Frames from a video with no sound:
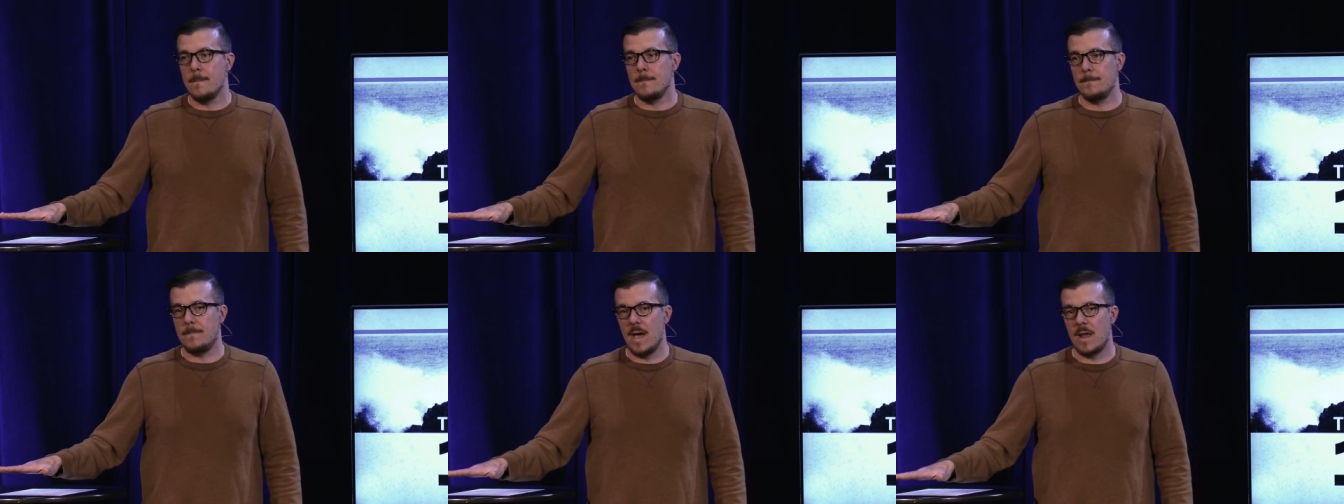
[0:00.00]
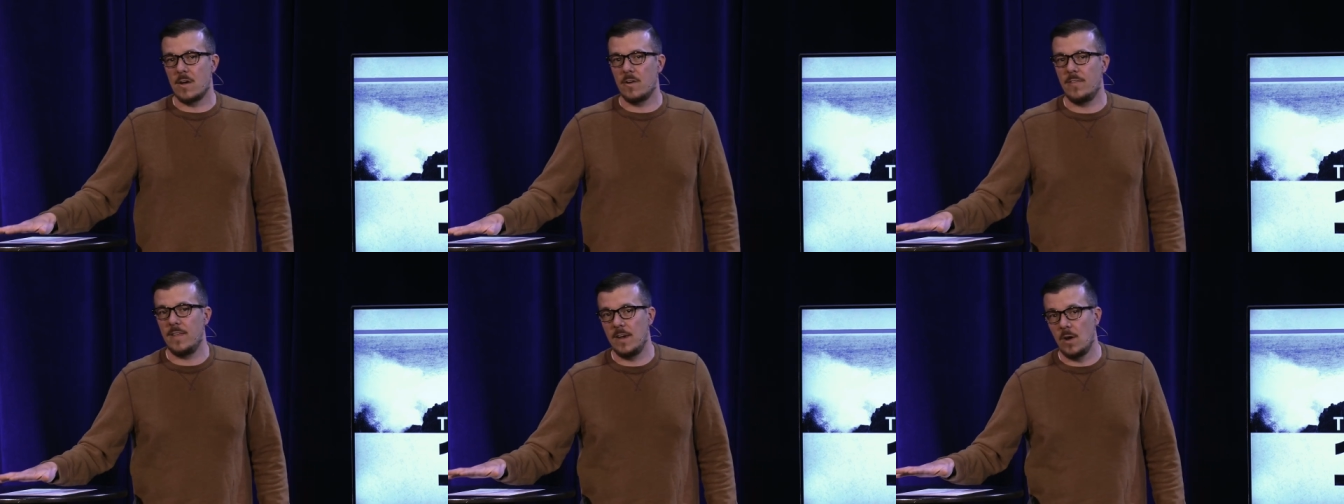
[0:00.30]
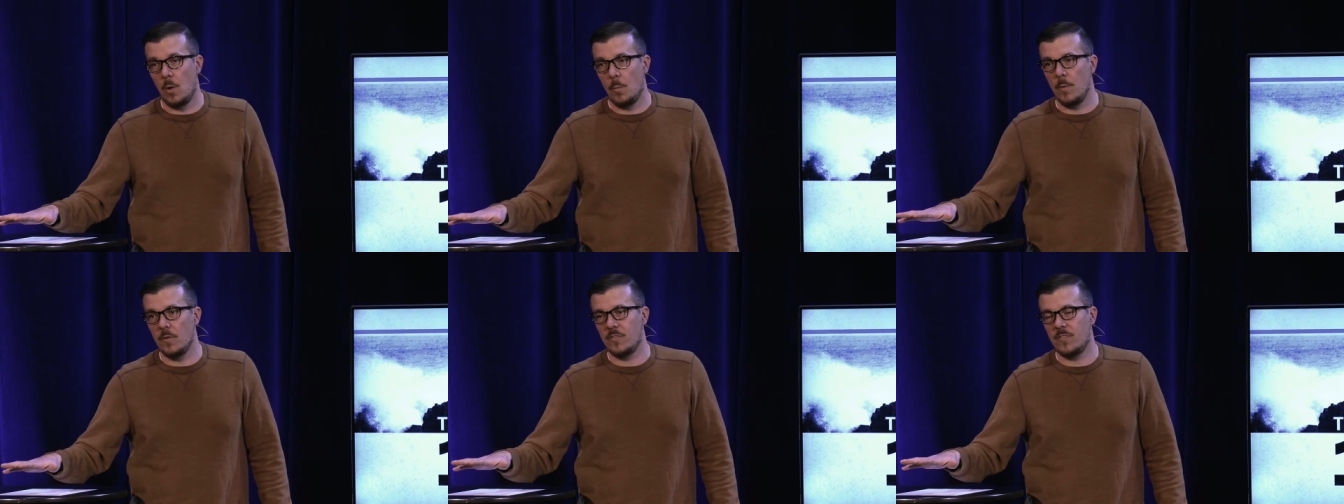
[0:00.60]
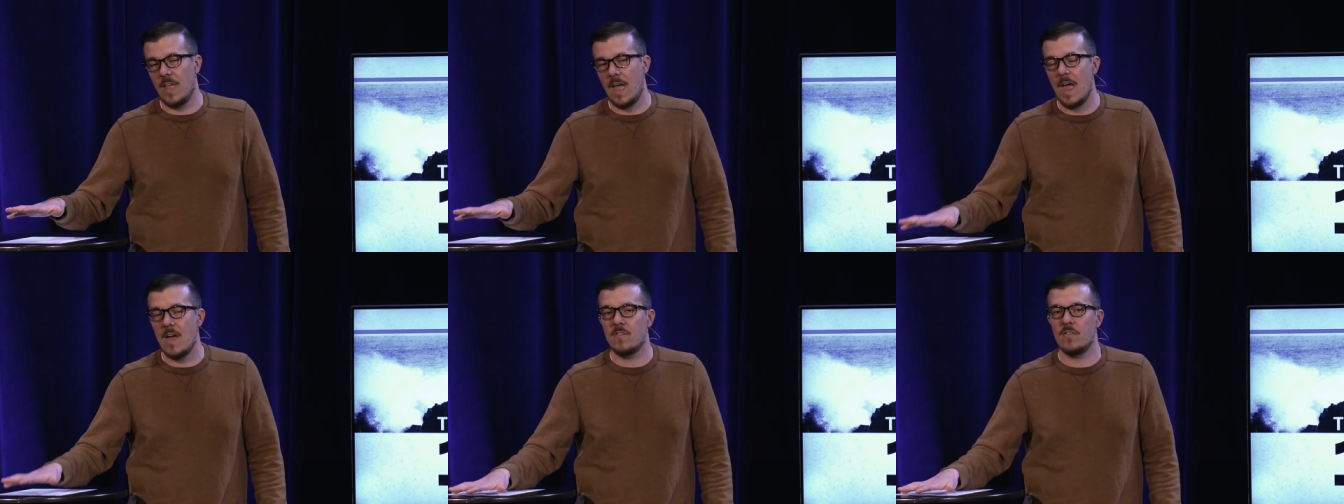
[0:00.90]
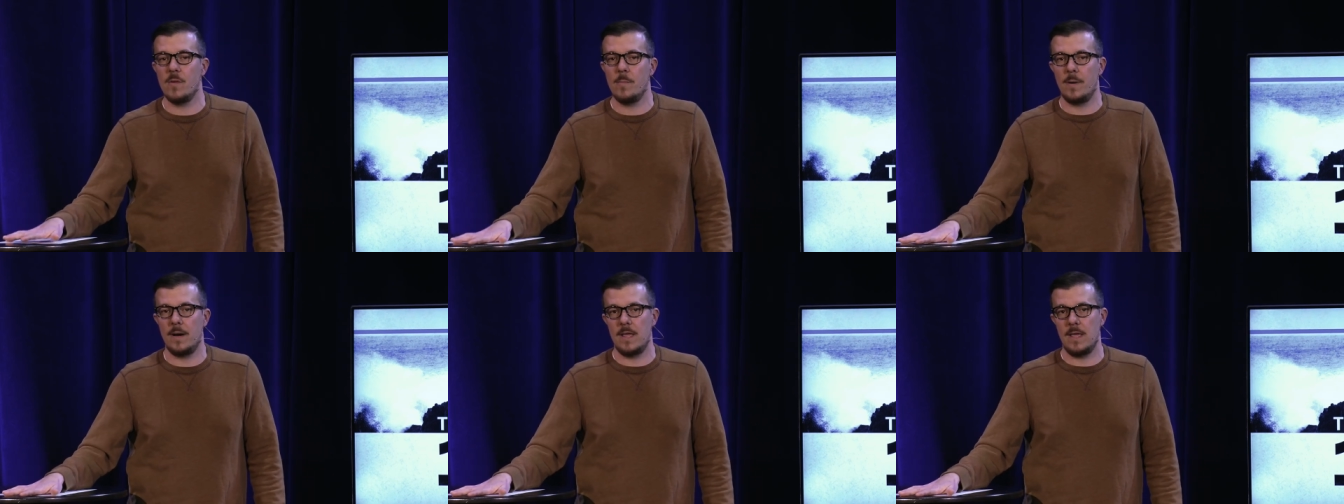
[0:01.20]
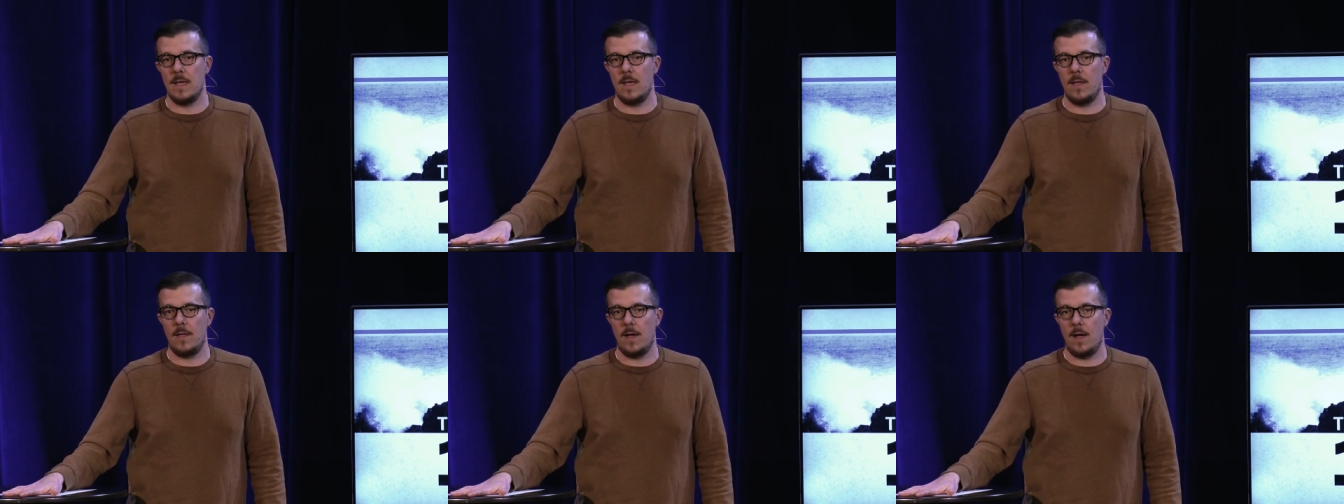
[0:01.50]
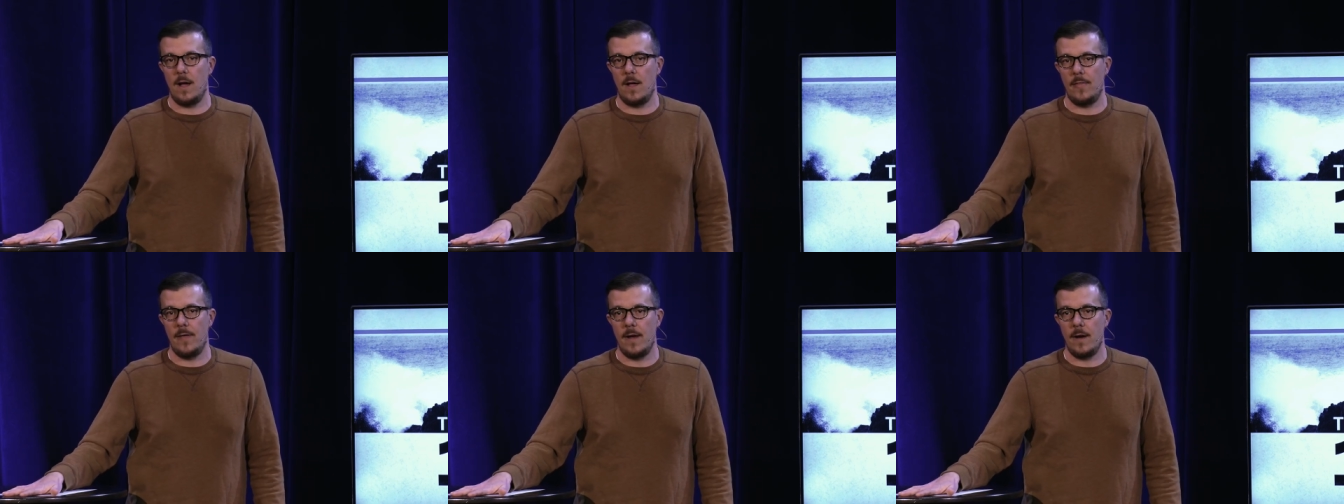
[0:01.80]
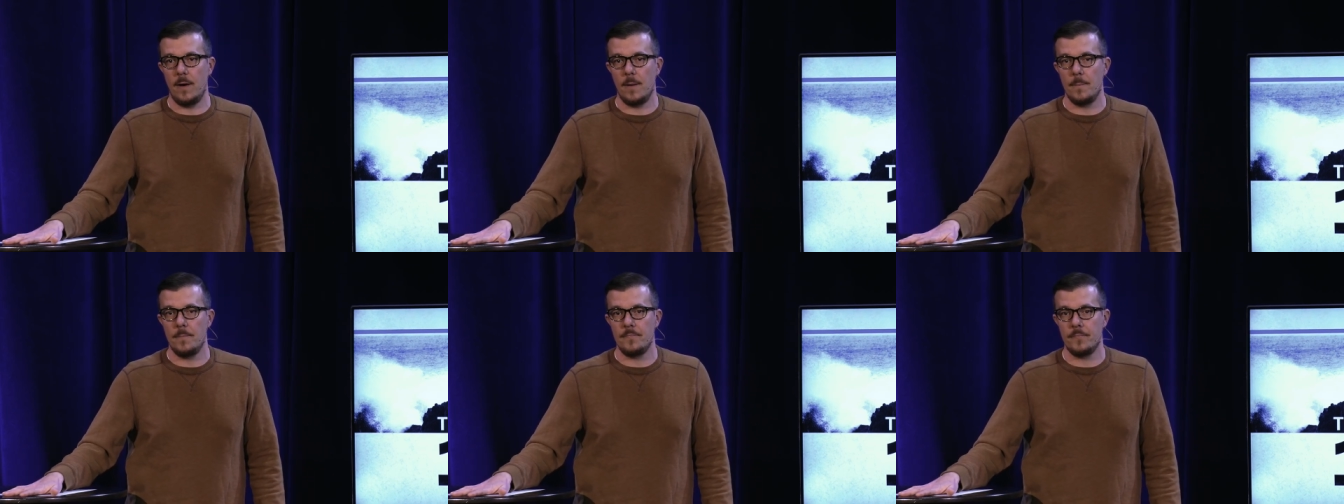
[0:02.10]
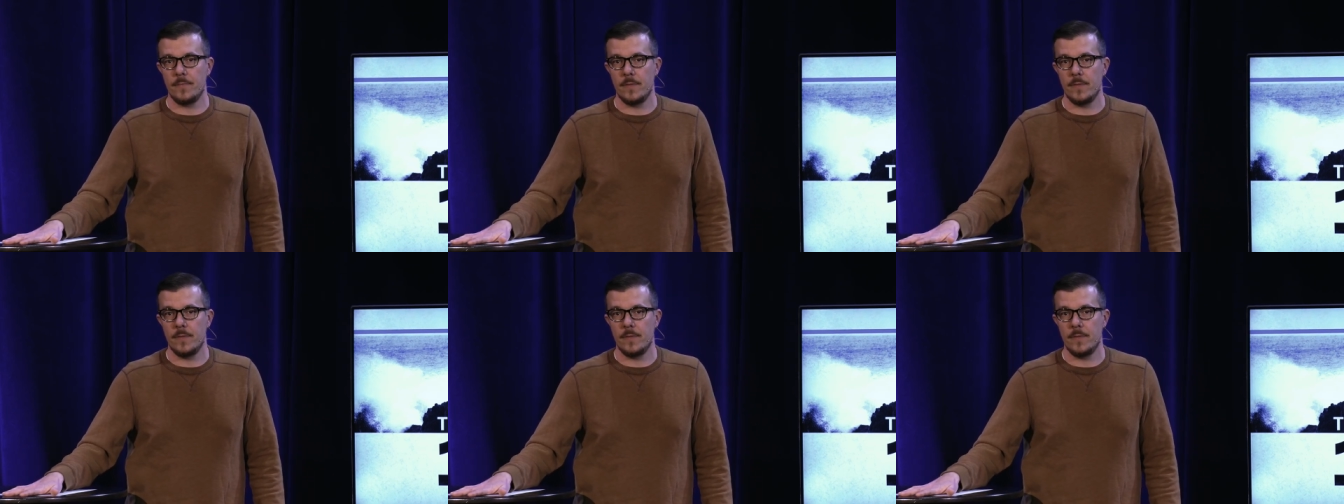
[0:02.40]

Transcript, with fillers: better than almost everybody there.